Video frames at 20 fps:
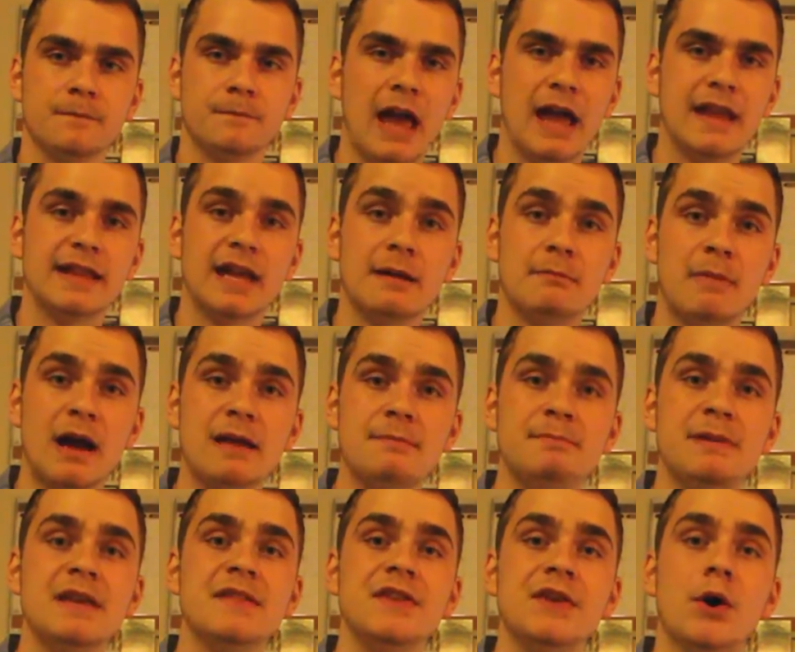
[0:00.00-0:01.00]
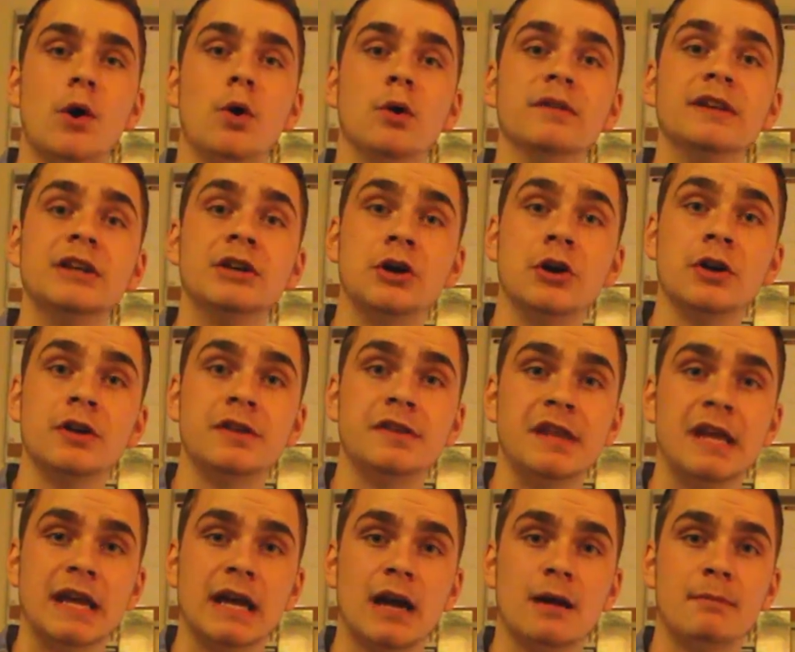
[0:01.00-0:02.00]
and that might be the only good
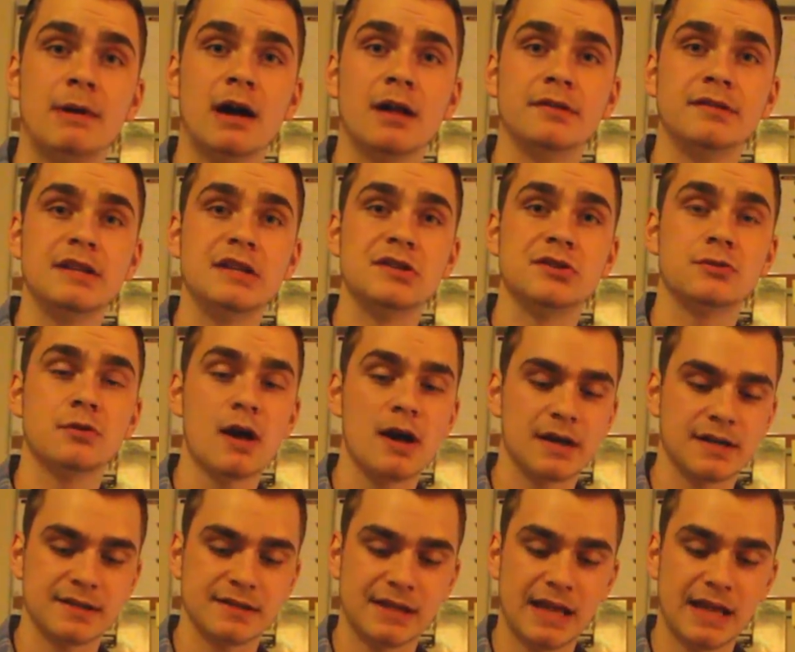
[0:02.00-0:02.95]
thing about these trucks.